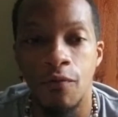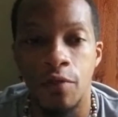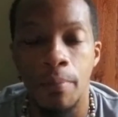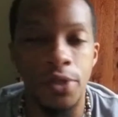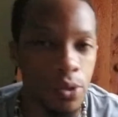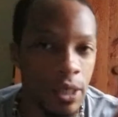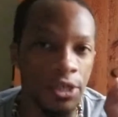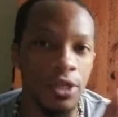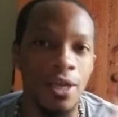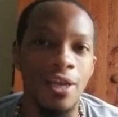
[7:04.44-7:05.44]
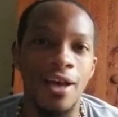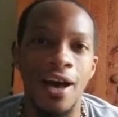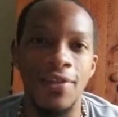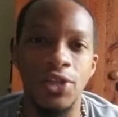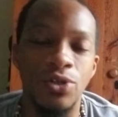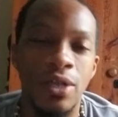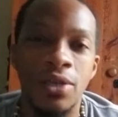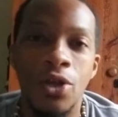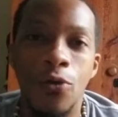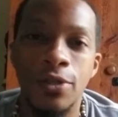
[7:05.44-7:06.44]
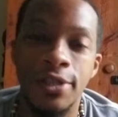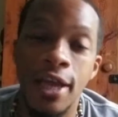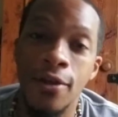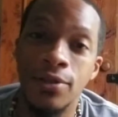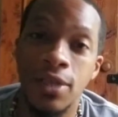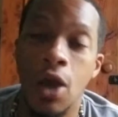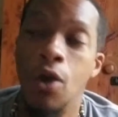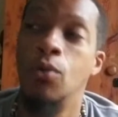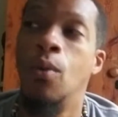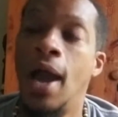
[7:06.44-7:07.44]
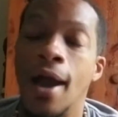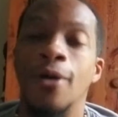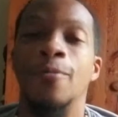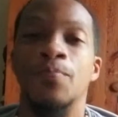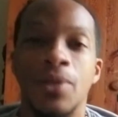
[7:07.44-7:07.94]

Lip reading: flip a switch that you didn't know was there and say, oh wow,